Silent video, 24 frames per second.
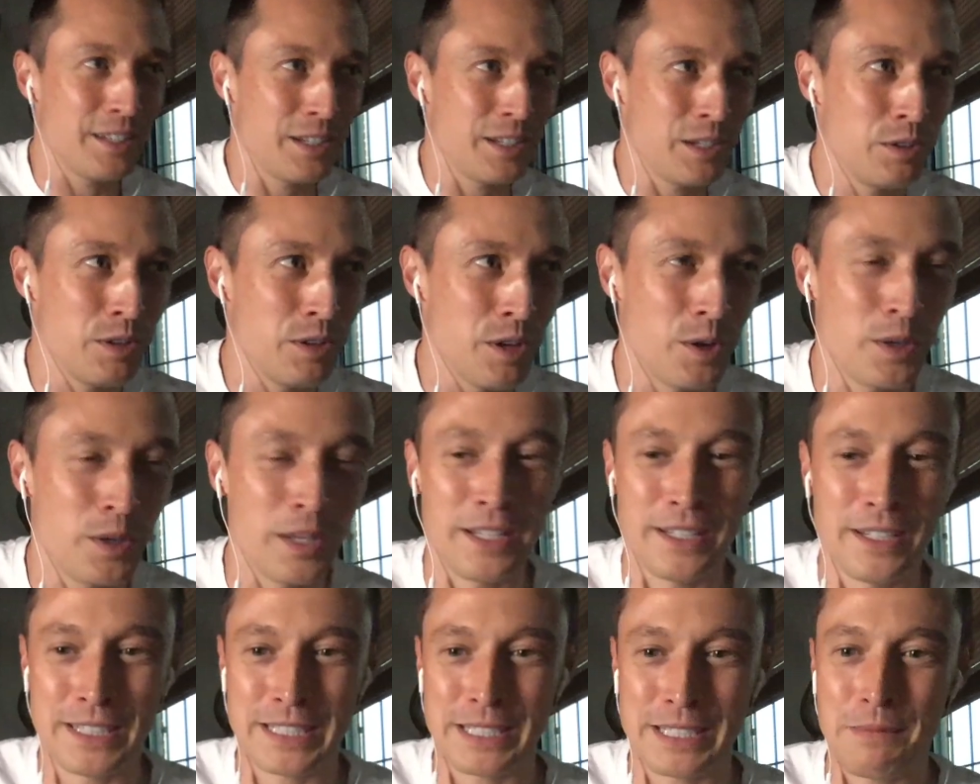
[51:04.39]
you know, to
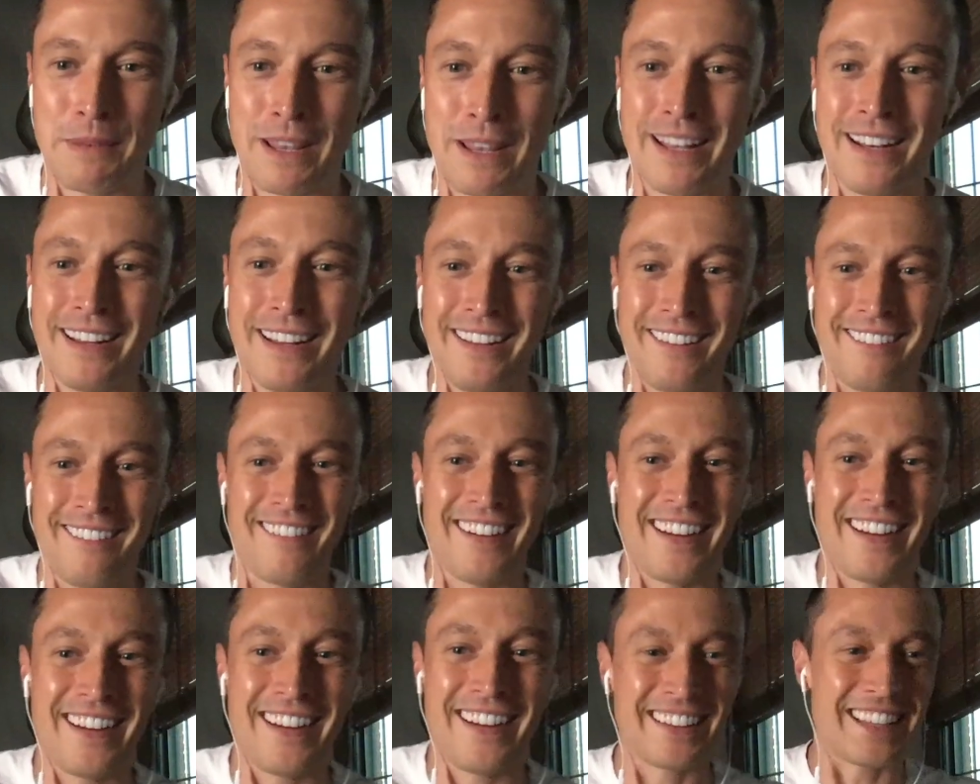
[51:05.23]
anticipate it,
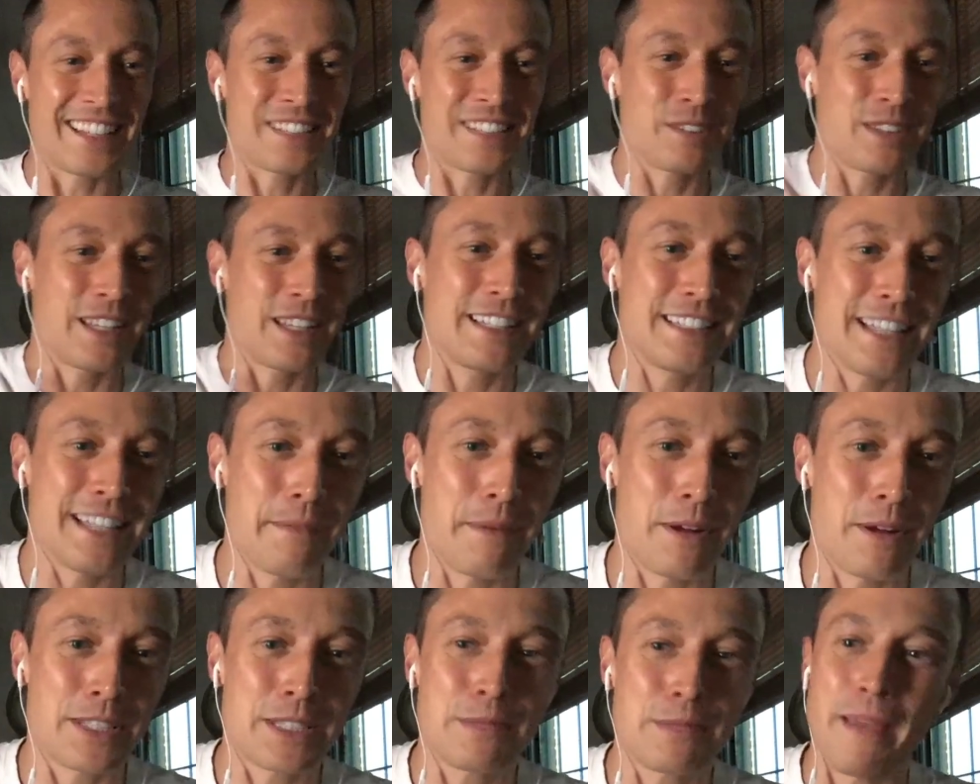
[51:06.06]
right? Like that's what they say
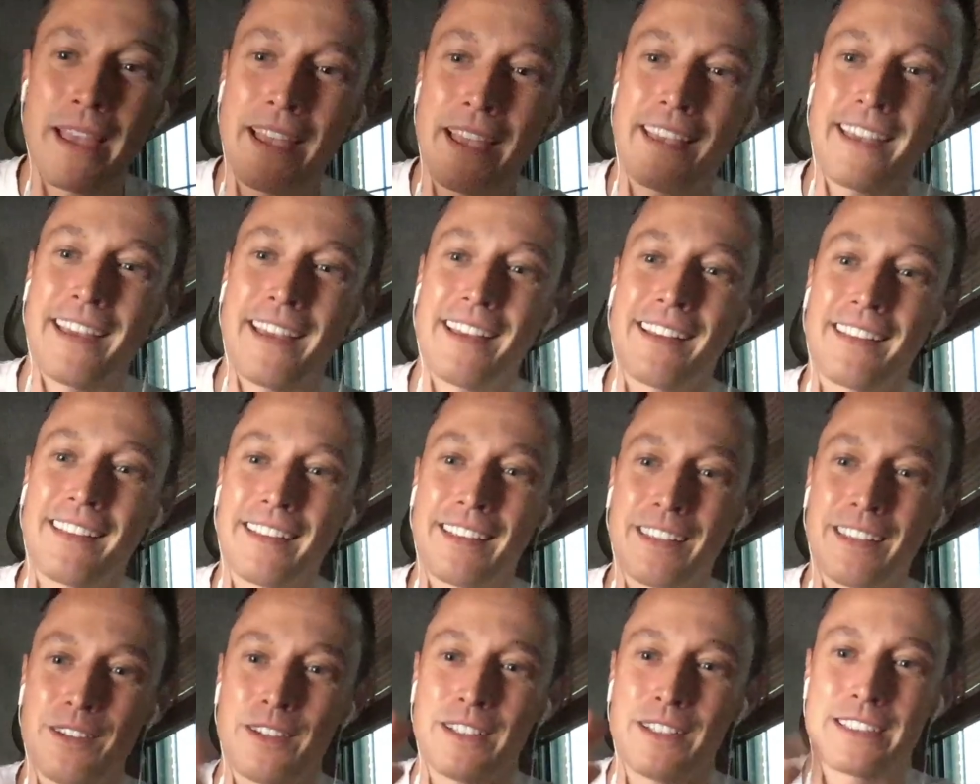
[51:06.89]
about spanking.
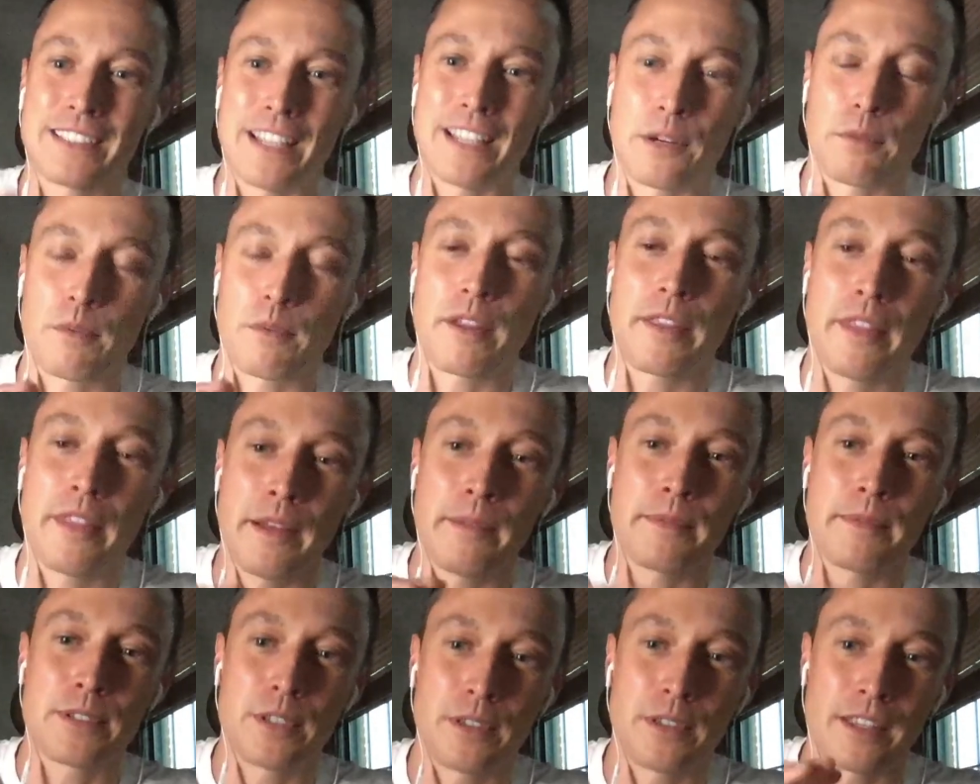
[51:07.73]
Like you can set a
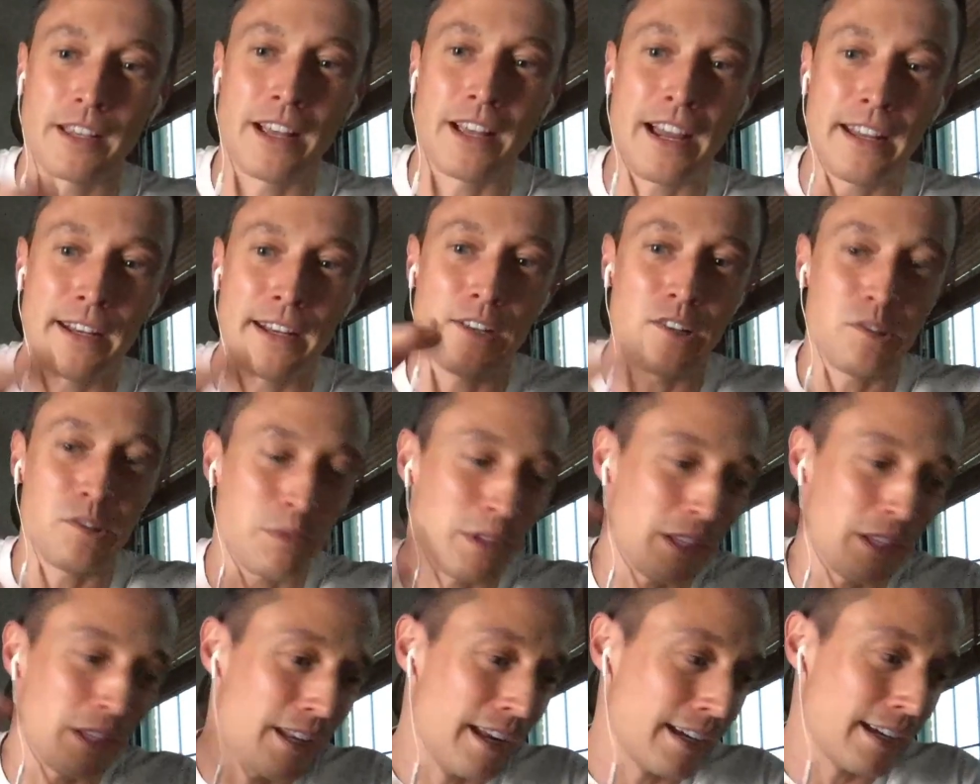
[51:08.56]
rhythm so the guy knows
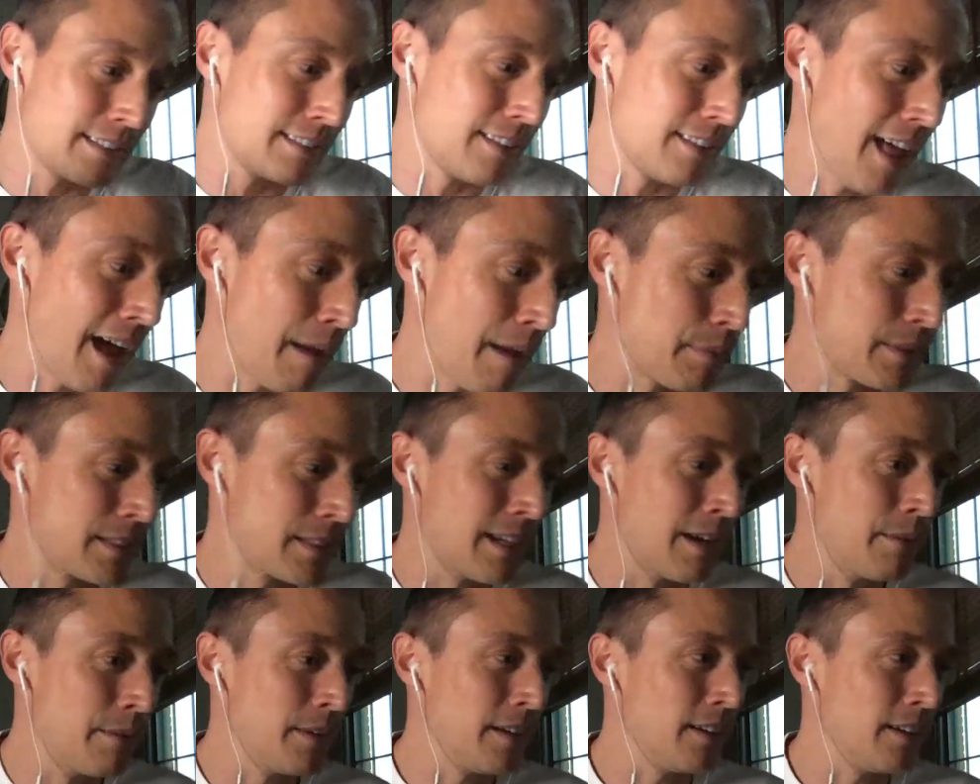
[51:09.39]
when the next slap is
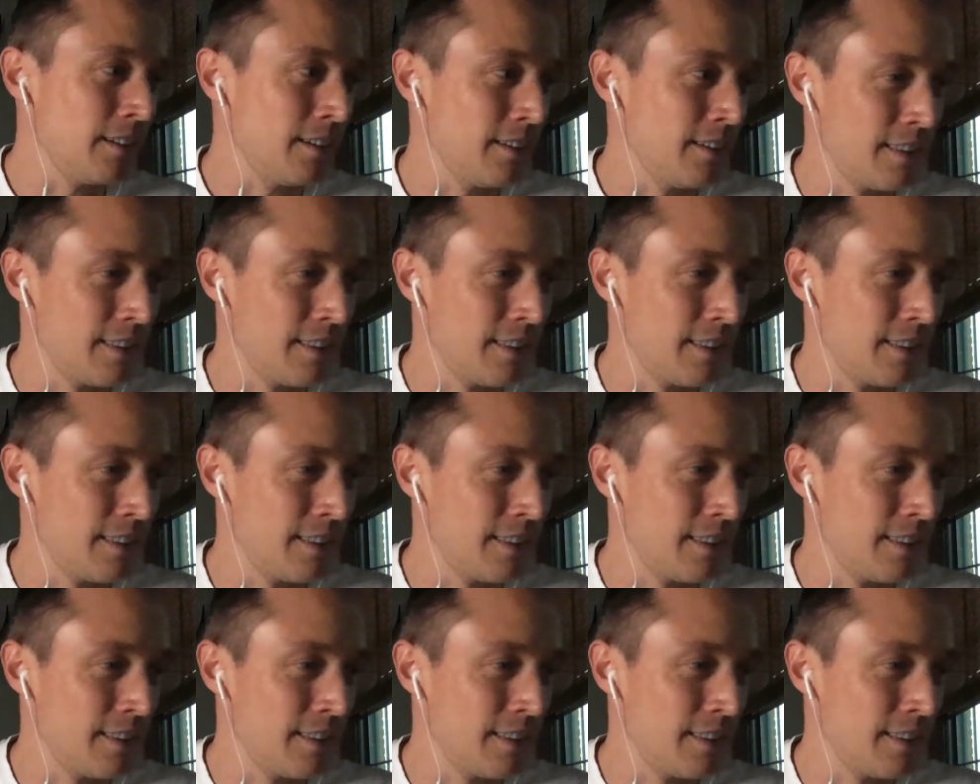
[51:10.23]
coming.